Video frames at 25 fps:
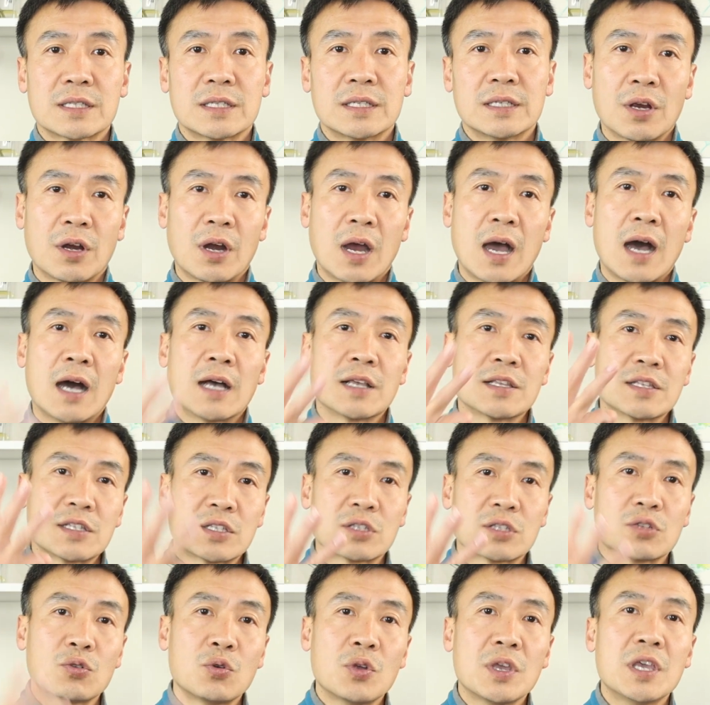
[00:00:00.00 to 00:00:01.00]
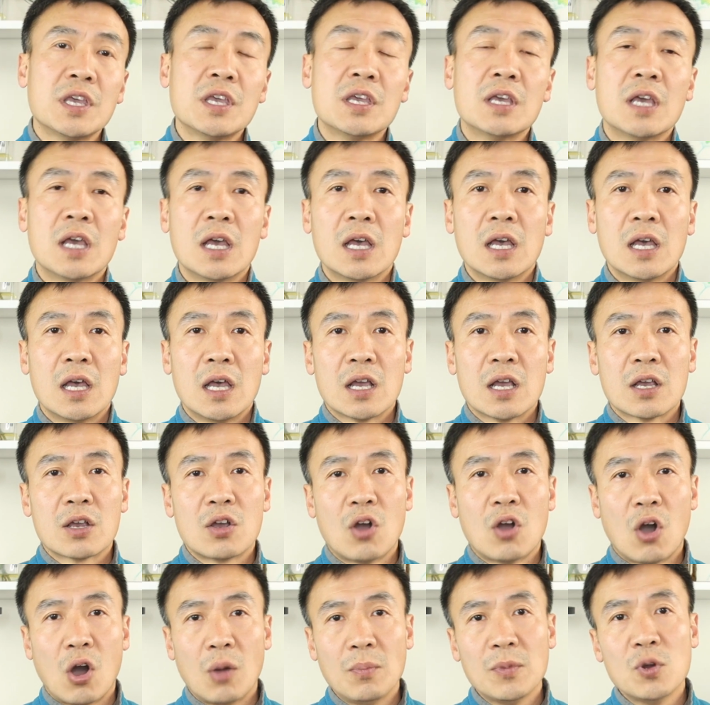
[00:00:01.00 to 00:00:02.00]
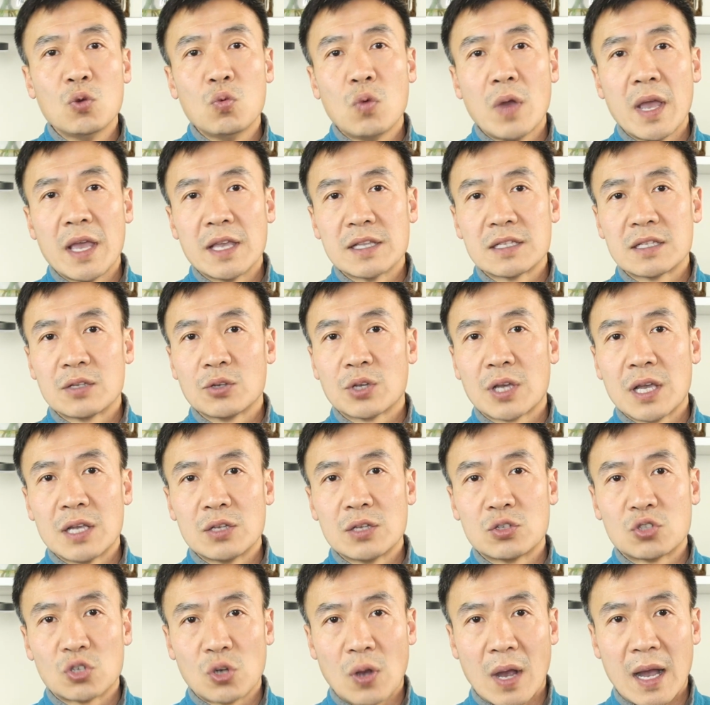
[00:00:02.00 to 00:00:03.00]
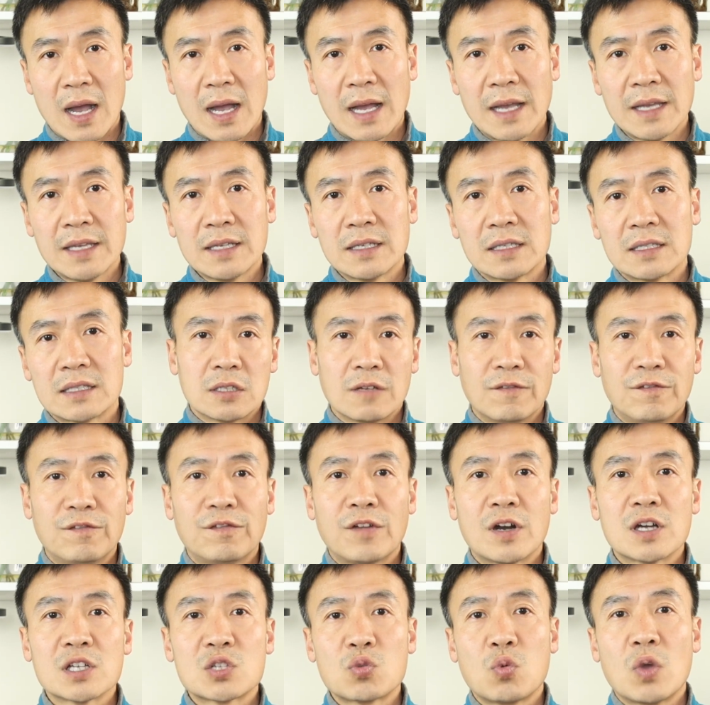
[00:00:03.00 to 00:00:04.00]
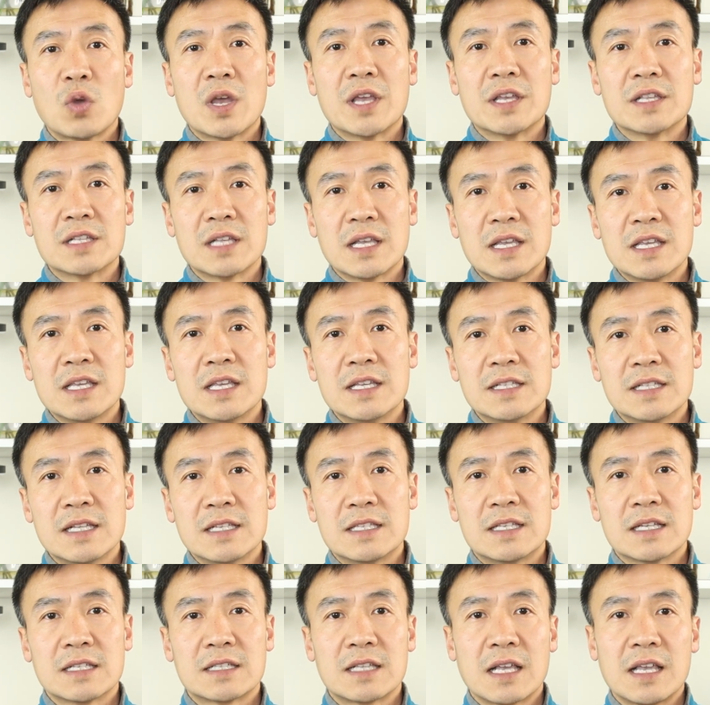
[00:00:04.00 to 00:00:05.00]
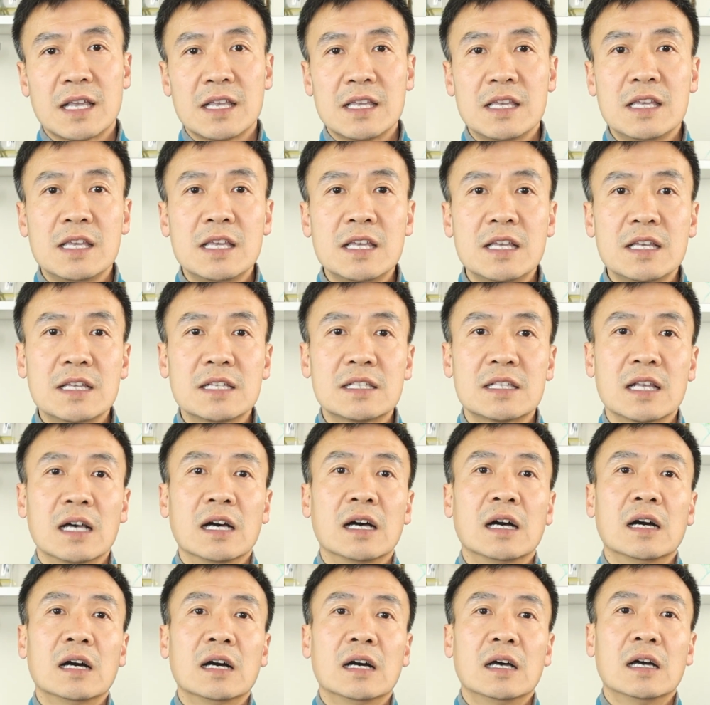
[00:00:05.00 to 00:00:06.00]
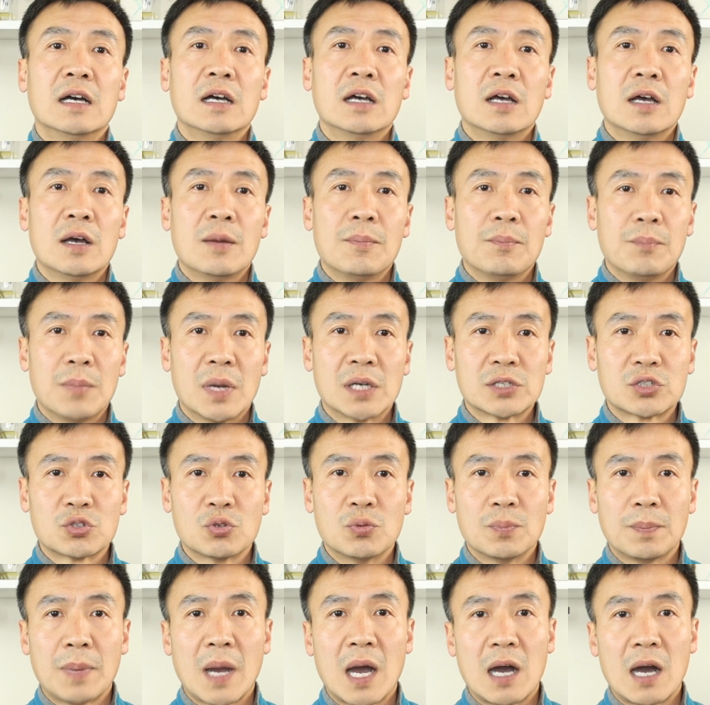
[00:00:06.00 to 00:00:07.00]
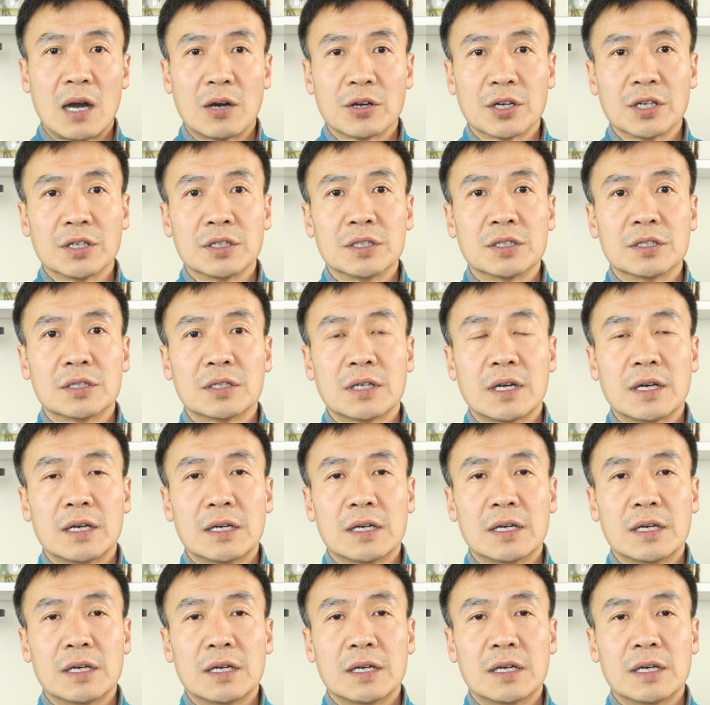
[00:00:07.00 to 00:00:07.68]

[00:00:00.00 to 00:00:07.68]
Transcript: There are three common ways you can try. The first way is easy, just ease the mushroom powder.